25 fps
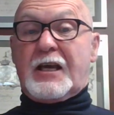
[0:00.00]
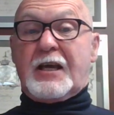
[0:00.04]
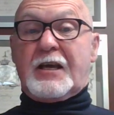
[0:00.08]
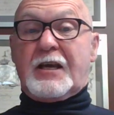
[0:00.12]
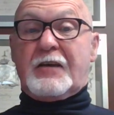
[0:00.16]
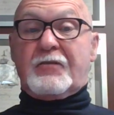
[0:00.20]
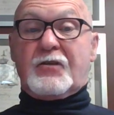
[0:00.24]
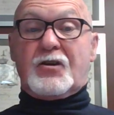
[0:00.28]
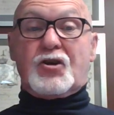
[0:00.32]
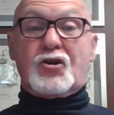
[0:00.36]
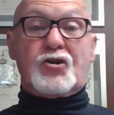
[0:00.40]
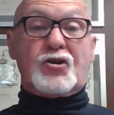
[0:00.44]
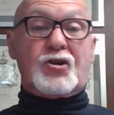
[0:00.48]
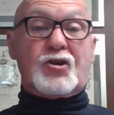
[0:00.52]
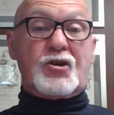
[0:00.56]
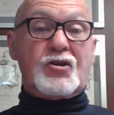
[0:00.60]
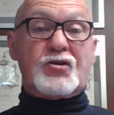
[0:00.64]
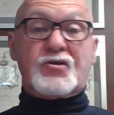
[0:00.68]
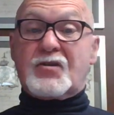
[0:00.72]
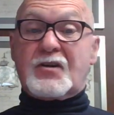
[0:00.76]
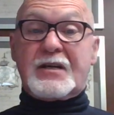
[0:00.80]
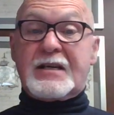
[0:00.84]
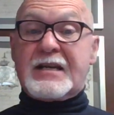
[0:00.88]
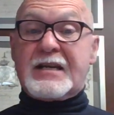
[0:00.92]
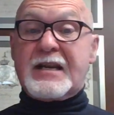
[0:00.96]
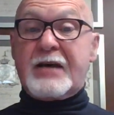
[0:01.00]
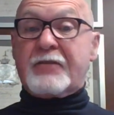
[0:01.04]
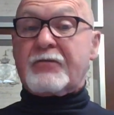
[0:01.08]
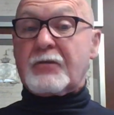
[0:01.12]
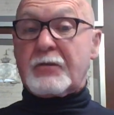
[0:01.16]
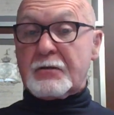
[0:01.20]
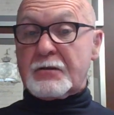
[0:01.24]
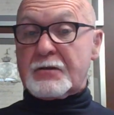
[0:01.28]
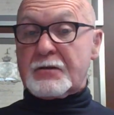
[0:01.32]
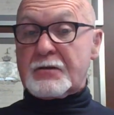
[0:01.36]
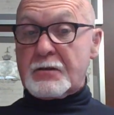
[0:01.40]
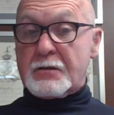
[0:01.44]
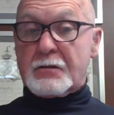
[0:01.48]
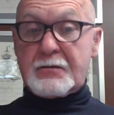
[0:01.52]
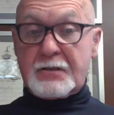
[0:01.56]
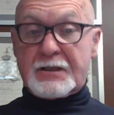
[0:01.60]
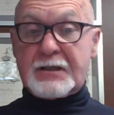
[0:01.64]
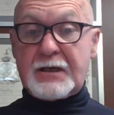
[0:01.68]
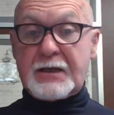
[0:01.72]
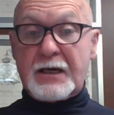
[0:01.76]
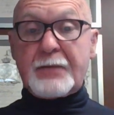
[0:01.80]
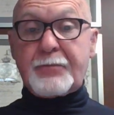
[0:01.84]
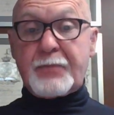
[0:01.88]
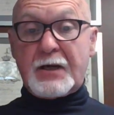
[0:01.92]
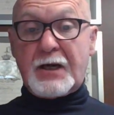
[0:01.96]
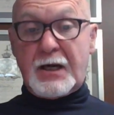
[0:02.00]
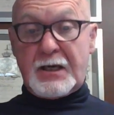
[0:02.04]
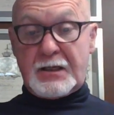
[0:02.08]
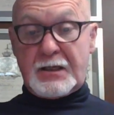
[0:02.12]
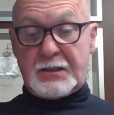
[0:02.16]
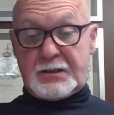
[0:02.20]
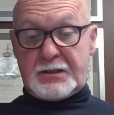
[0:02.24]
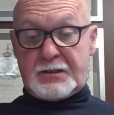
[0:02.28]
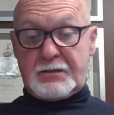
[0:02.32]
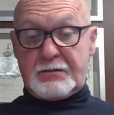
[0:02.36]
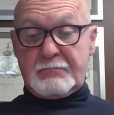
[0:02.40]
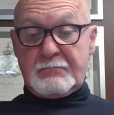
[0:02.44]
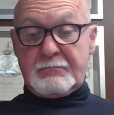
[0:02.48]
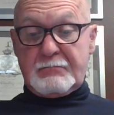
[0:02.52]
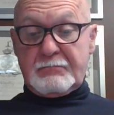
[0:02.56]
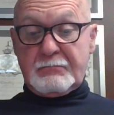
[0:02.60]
even you can never sleep o' nights.